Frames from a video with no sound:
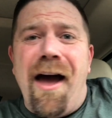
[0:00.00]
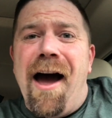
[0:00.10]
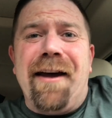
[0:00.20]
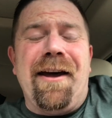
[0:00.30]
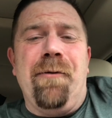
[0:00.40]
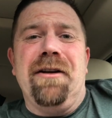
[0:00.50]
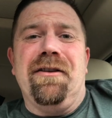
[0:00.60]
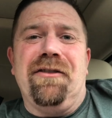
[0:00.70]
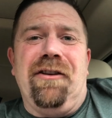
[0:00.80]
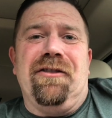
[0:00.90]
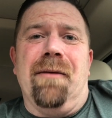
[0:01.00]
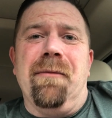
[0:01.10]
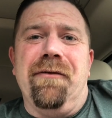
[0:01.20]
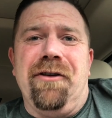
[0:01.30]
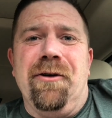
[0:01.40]
I can't wait to see some
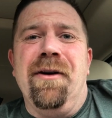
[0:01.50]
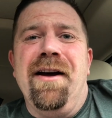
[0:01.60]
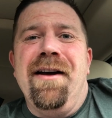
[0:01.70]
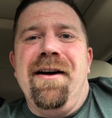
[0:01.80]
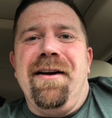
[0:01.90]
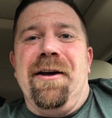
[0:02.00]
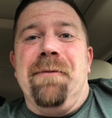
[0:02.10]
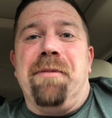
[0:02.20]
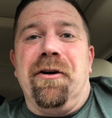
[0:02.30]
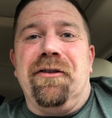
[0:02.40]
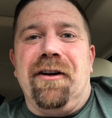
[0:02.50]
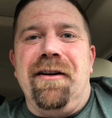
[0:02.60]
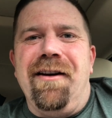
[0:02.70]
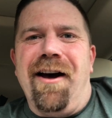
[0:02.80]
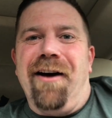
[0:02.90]
of you in
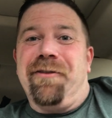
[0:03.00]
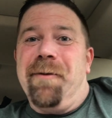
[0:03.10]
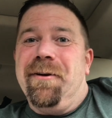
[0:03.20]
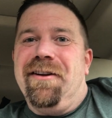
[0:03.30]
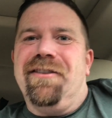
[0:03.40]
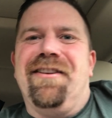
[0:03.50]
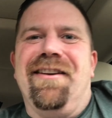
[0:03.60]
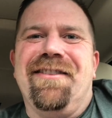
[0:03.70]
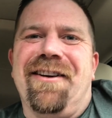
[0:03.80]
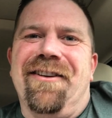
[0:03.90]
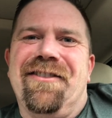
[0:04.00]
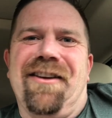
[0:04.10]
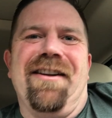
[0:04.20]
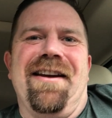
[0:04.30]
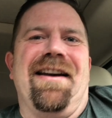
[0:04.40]
person uh, from a distance on
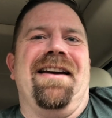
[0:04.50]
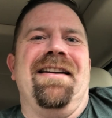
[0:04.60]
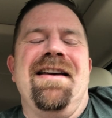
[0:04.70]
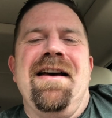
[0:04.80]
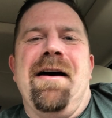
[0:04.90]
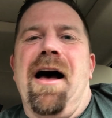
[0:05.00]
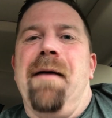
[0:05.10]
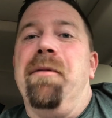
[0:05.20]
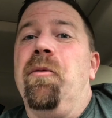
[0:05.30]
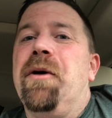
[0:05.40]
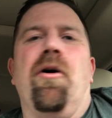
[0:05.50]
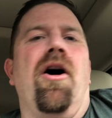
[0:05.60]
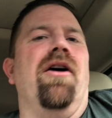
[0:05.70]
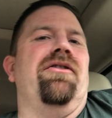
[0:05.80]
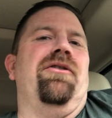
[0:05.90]
Sunday night, uh, but we will
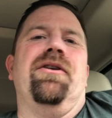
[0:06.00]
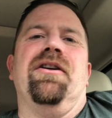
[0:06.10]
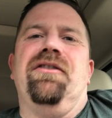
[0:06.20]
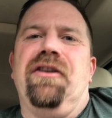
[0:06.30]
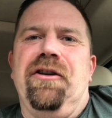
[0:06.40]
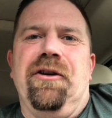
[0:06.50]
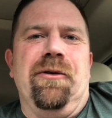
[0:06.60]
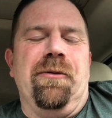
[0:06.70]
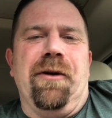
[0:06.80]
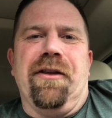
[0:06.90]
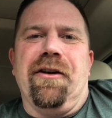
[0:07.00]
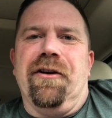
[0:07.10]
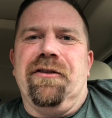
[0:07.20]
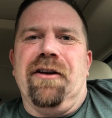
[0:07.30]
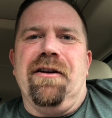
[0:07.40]
also continue with
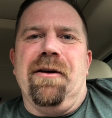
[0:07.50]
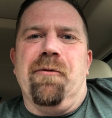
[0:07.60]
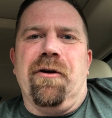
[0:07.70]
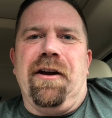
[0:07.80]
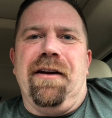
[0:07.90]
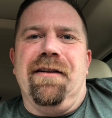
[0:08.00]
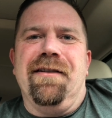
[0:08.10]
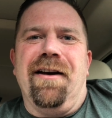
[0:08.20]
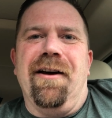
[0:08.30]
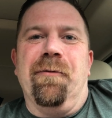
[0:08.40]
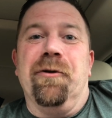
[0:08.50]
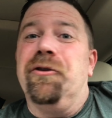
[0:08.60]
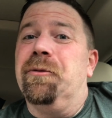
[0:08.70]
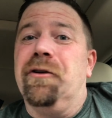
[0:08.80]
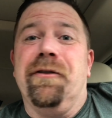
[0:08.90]
our Sunday morning uh,
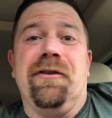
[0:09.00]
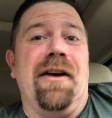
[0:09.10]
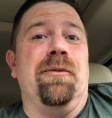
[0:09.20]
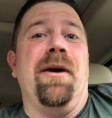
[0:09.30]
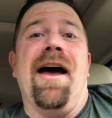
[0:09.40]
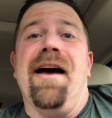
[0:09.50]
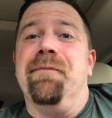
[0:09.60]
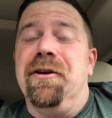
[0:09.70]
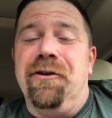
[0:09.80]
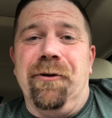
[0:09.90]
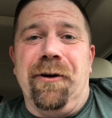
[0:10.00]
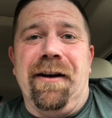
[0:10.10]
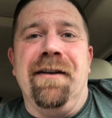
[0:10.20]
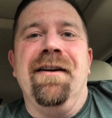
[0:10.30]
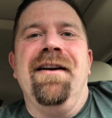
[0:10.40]
worship service as we have been doing
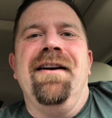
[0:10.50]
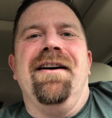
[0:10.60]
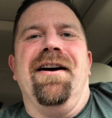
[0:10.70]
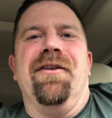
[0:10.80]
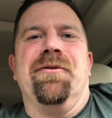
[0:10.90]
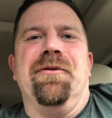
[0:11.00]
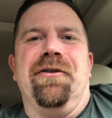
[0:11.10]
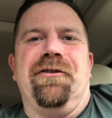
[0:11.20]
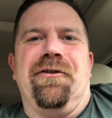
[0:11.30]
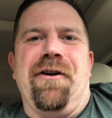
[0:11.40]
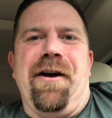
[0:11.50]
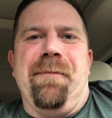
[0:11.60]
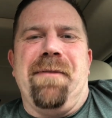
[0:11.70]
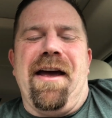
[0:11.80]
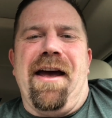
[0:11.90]
it uh, through the
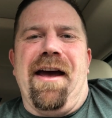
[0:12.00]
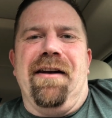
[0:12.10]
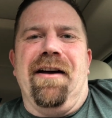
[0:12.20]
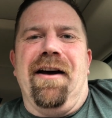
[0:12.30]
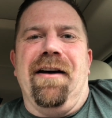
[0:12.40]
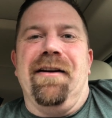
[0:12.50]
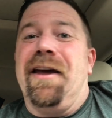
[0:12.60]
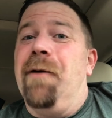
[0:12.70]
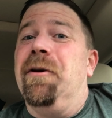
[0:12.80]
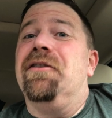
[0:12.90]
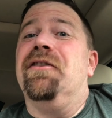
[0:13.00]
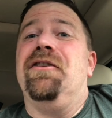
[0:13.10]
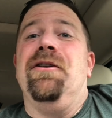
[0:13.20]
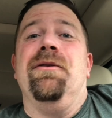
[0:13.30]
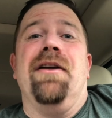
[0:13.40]
stream. And uh, can't wait to
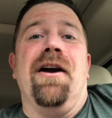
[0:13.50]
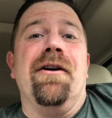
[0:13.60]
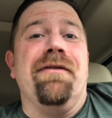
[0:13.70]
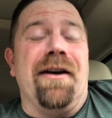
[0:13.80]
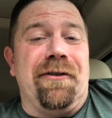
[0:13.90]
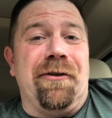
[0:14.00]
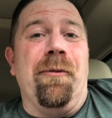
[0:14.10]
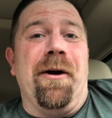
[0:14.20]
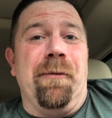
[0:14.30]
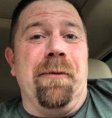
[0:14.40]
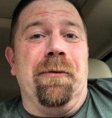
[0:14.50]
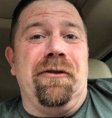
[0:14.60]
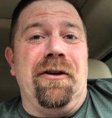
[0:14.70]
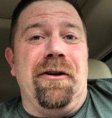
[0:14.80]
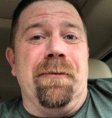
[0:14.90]
see you there if that's the way we will
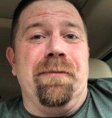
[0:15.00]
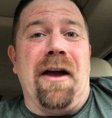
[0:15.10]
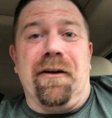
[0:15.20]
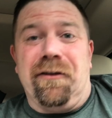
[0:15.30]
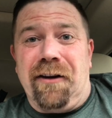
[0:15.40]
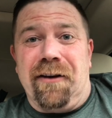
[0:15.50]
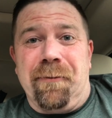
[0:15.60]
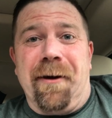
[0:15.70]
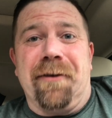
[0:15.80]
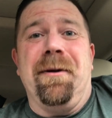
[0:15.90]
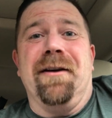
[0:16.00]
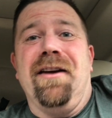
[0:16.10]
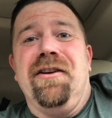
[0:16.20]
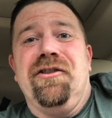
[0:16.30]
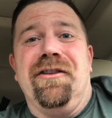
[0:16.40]
see you. Now, set some
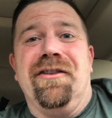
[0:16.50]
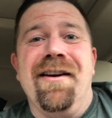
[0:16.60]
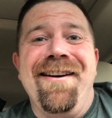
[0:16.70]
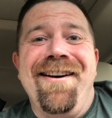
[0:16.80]
expectations,